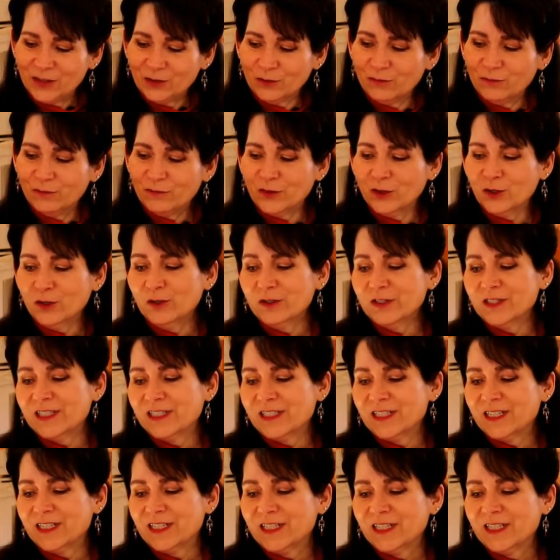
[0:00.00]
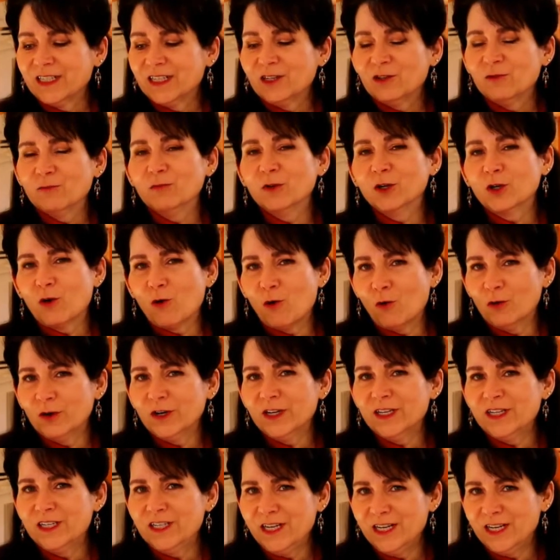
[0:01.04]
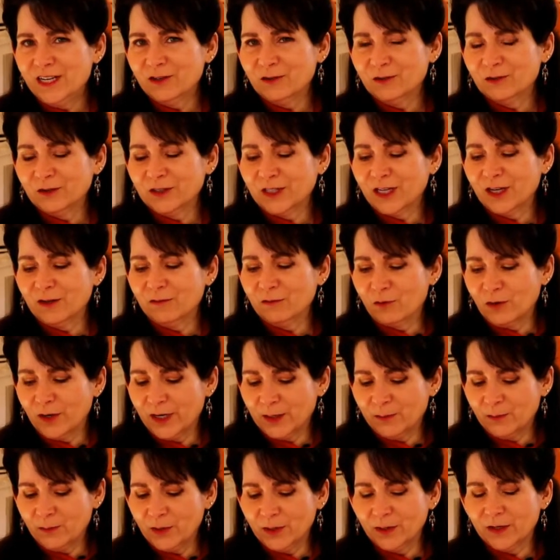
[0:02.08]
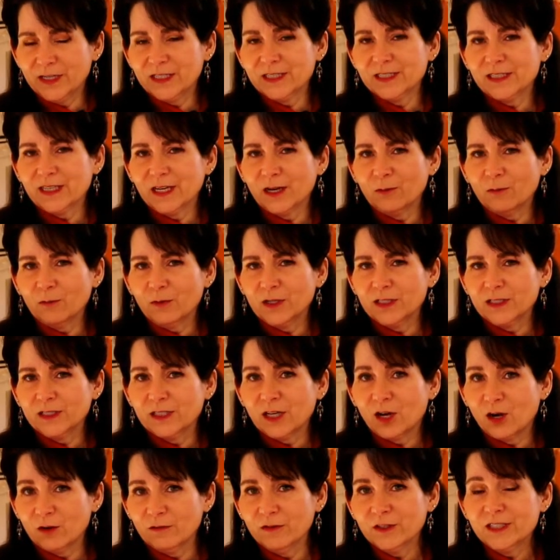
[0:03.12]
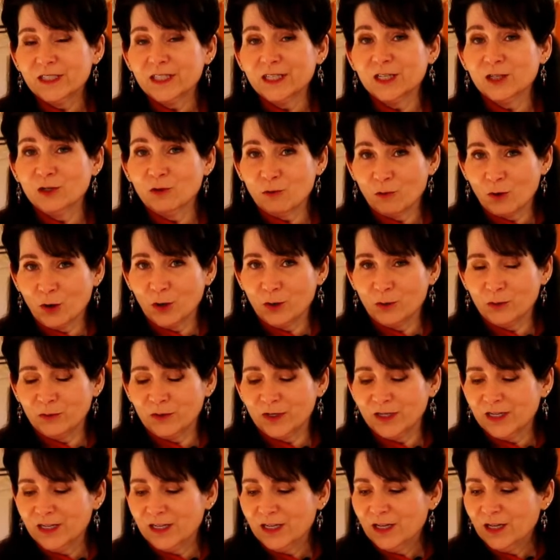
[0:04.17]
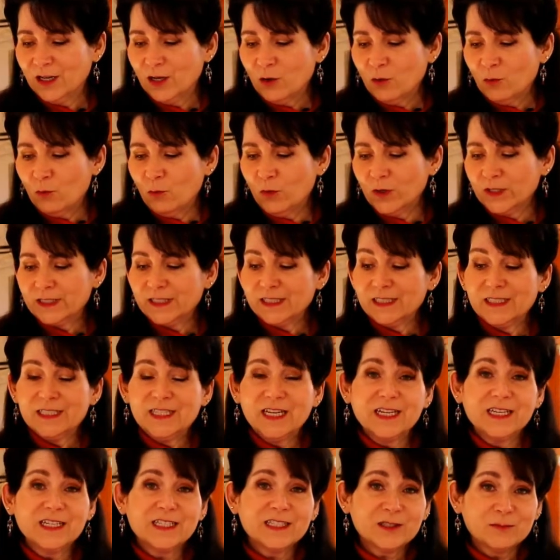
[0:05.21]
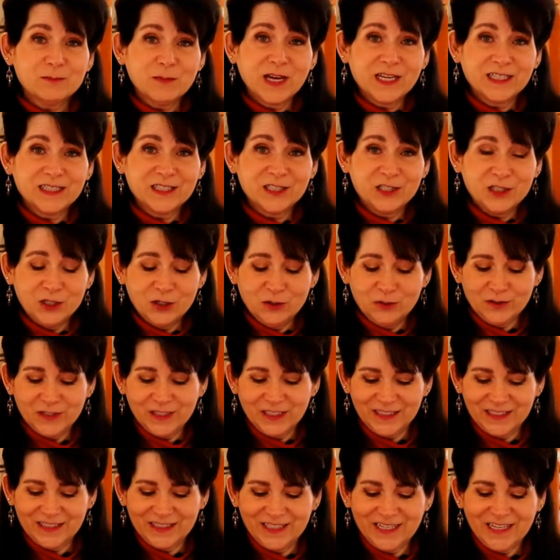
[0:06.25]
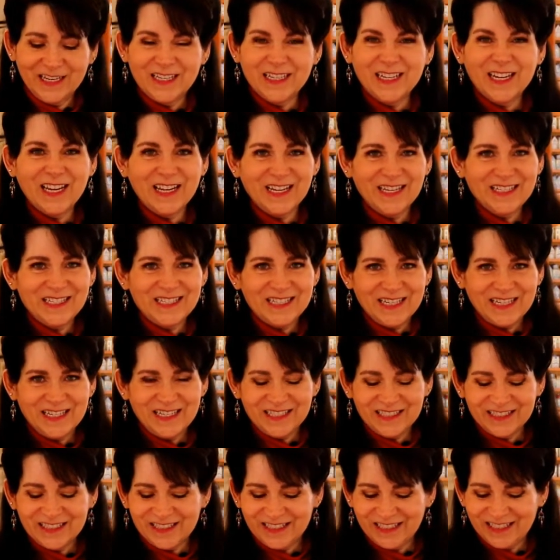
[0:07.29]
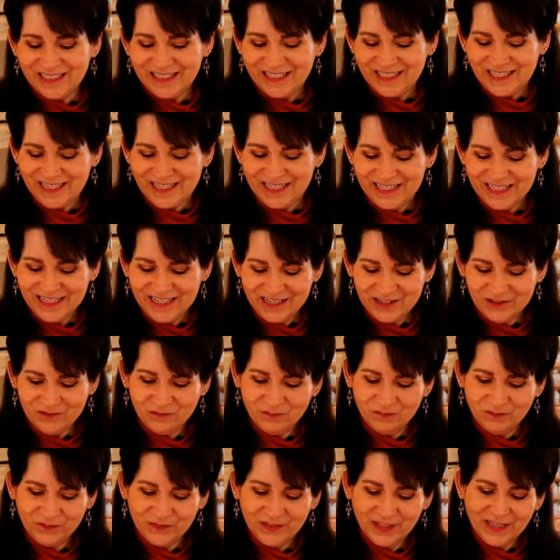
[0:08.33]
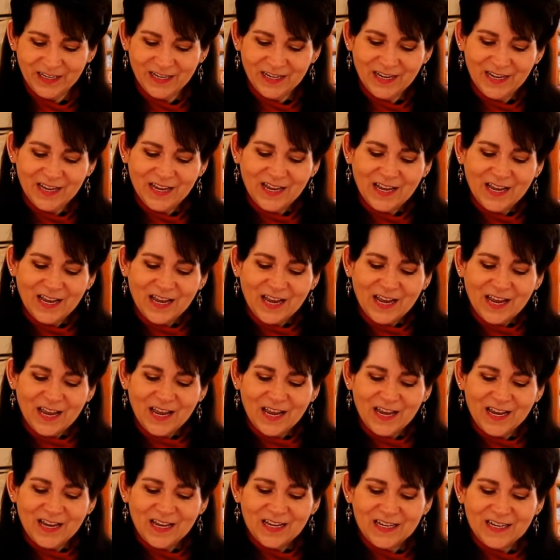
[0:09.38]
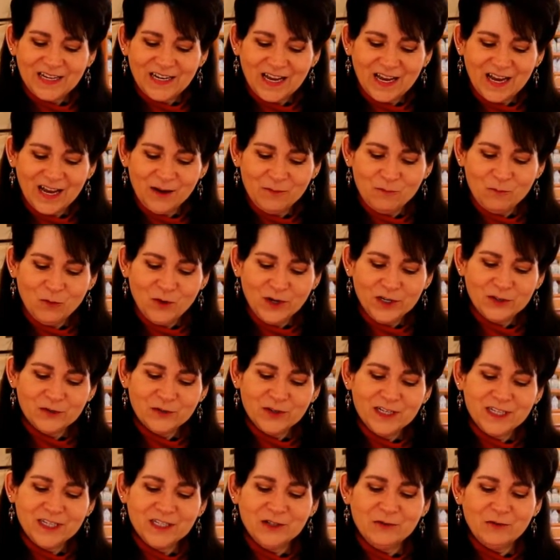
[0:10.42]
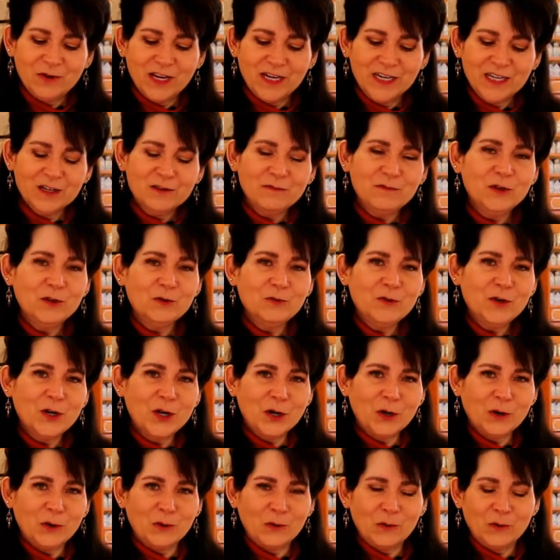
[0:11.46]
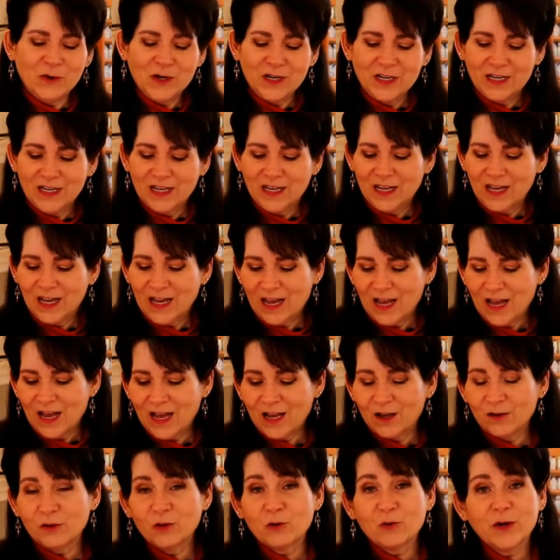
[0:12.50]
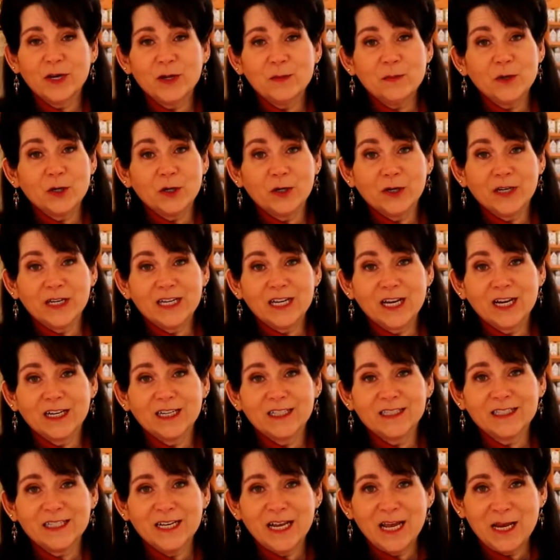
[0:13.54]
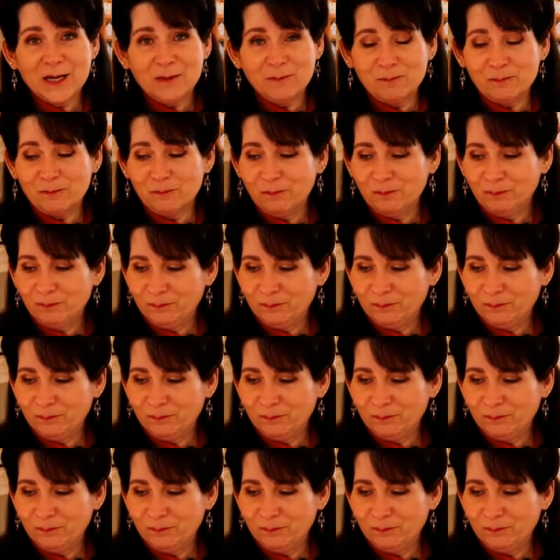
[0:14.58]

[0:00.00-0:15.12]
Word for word: the first recorded yield of cranberries that was harvested and grown was in Dennis, Massachusetts in 1816. And I'm wondering, do any of you know how the cranberry got its name?